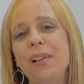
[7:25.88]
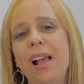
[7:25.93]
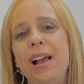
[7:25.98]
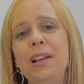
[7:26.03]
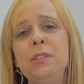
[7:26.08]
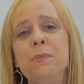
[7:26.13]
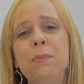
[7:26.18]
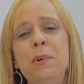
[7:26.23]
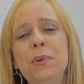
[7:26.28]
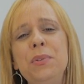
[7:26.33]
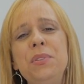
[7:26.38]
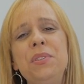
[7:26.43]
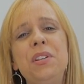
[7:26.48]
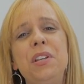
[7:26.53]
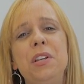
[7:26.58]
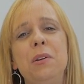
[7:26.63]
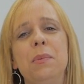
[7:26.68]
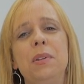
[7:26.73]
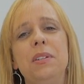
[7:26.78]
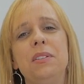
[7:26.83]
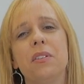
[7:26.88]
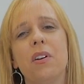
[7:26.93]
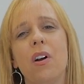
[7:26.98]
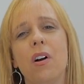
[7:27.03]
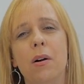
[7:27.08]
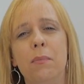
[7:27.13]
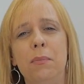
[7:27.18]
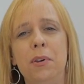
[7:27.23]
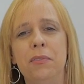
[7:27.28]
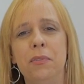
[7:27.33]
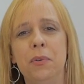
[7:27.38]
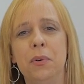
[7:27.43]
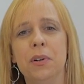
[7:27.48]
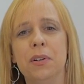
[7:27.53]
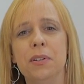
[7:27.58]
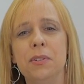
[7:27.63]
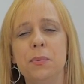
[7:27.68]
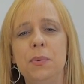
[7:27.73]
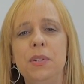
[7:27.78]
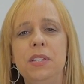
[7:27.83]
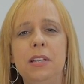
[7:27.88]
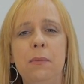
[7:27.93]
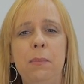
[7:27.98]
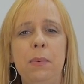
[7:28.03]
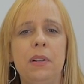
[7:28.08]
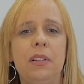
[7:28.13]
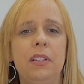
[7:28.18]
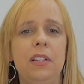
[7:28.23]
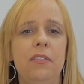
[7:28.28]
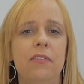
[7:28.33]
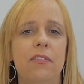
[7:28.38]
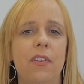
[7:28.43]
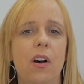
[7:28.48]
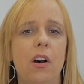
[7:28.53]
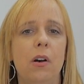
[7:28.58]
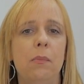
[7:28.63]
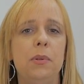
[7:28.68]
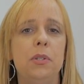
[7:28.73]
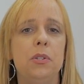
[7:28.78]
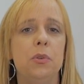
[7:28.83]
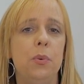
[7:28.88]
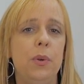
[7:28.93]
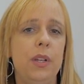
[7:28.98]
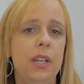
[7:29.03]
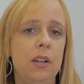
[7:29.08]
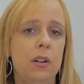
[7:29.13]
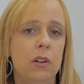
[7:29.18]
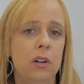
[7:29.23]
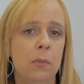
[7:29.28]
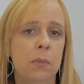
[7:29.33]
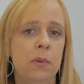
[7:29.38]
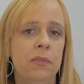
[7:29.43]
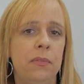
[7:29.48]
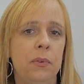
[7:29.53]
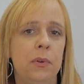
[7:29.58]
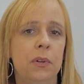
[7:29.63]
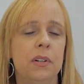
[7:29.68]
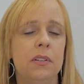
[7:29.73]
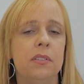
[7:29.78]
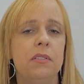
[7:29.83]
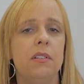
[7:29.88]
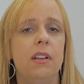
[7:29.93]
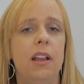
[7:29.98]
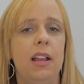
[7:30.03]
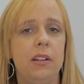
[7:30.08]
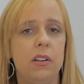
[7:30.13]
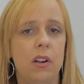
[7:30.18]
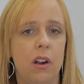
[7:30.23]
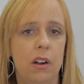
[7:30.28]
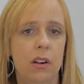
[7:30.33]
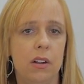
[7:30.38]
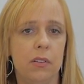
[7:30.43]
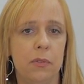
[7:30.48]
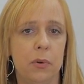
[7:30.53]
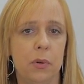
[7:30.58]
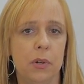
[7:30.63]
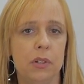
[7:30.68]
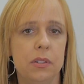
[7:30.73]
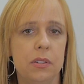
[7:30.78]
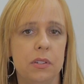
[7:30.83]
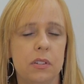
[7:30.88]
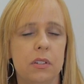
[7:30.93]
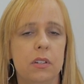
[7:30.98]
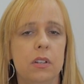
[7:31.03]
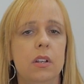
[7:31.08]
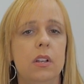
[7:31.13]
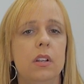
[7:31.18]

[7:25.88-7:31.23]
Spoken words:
As most humans are omnivores, we typically fall between herbivores and carnivores.